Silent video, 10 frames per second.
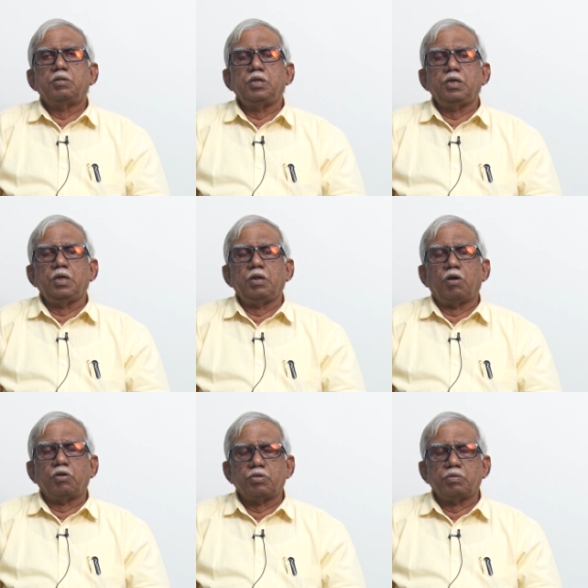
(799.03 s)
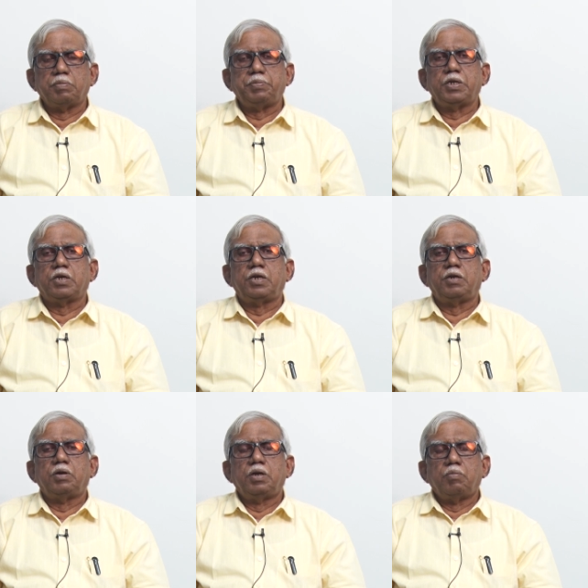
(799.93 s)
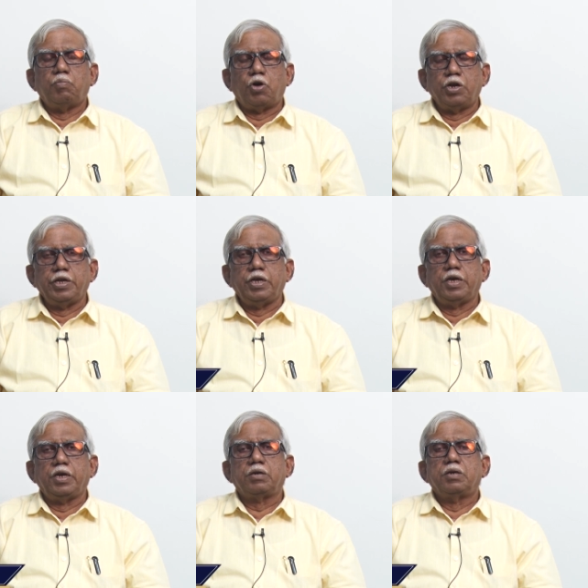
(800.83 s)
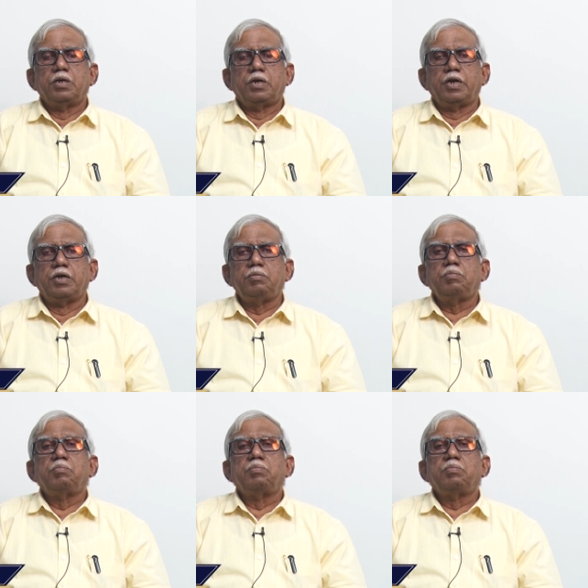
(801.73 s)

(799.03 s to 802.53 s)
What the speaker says: the loss of appetite, body ache, and